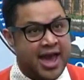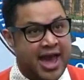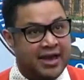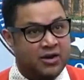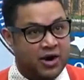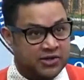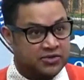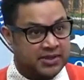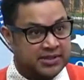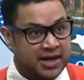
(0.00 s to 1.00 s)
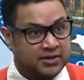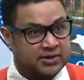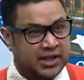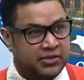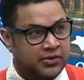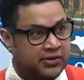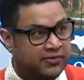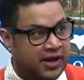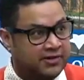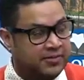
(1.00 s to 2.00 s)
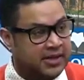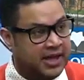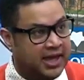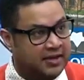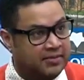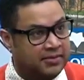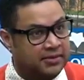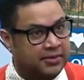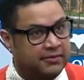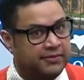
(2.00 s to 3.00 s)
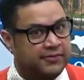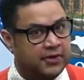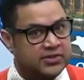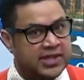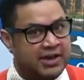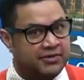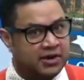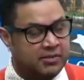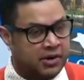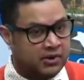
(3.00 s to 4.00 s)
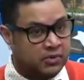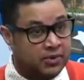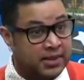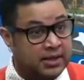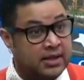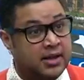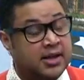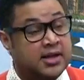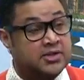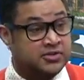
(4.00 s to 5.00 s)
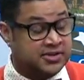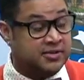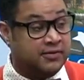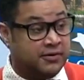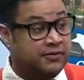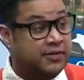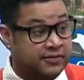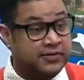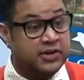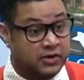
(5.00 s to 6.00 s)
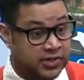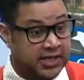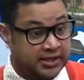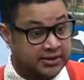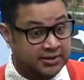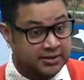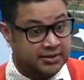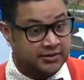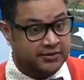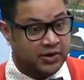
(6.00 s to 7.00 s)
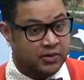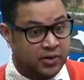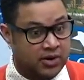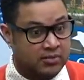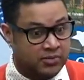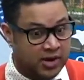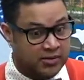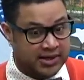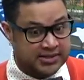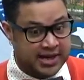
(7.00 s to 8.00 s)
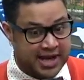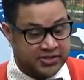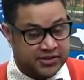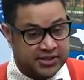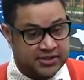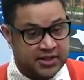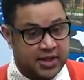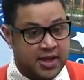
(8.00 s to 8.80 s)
And Audra McDonald at 35 became the first African-American woman to receive her fifth Tony for her work on Broadway as an actress.